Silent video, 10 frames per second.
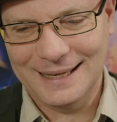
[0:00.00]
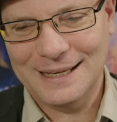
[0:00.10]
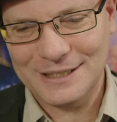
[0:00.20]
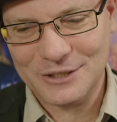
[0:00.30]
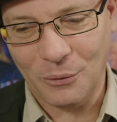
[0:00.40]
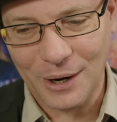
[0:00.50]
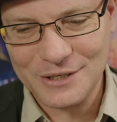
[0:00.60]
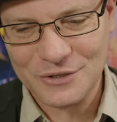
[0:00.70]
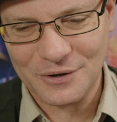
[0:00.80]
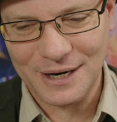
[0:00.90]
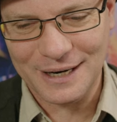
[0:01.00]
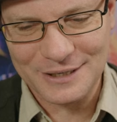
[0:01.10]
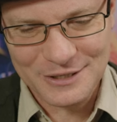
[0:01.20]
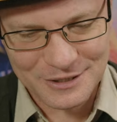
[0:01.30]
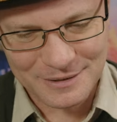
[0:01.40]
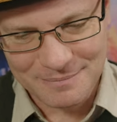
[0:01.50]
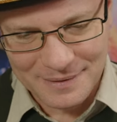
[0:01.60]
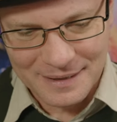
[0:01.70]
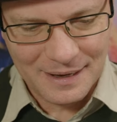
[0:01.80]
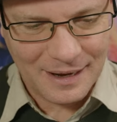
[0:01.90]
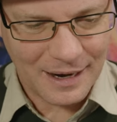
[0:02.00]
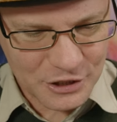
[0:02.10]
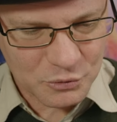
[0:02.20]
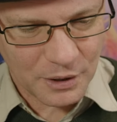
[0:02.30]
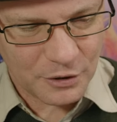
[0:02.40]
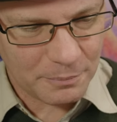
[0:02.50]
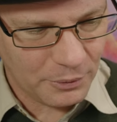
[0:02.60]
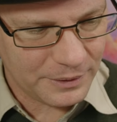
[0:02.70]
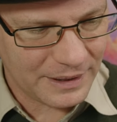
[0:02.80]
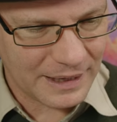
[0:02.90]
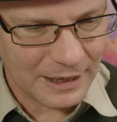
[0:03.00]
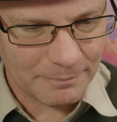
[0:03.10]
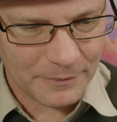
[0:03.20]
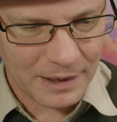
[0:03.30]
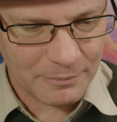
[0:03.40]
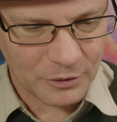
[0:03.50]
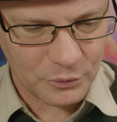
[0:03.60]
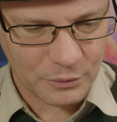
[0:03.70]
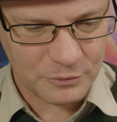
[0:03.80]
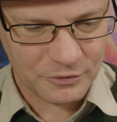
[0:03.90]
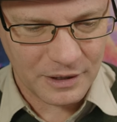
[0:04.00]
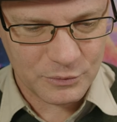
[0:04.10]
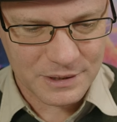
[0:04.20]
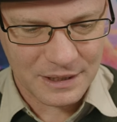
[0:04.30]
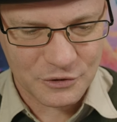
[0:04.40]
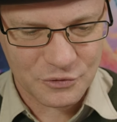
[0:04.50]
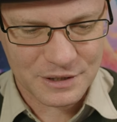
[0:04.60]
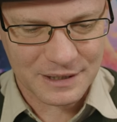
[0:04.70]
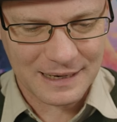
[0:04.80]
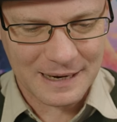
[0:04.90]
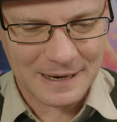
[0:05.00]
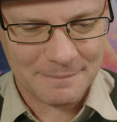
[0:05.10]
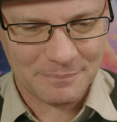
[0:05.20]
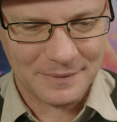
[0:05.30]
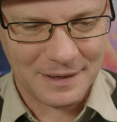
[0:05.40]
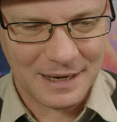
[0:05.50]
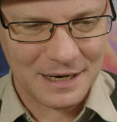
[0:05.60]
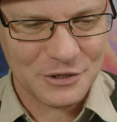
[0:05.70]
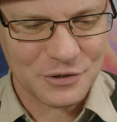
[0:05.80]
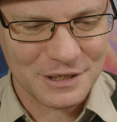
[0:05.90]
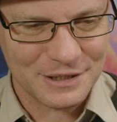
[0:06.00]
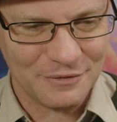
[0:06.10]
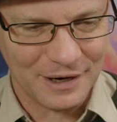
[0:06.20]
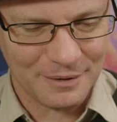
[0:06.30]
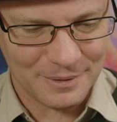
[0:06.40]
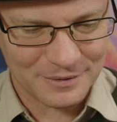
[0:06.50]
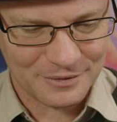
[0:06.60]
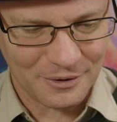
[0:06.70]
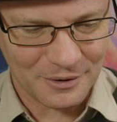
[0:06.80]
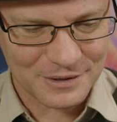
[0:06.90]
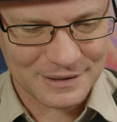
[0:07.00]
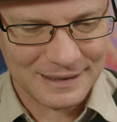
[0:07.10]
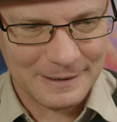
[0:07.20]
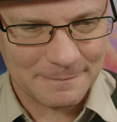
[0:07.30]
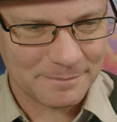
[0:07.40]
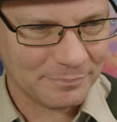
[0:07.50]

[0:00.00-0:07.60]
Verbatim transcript: it's quite strange. I just wanted to point that out. Um, I thought it was it was an interesting um, an interesting development, honestly.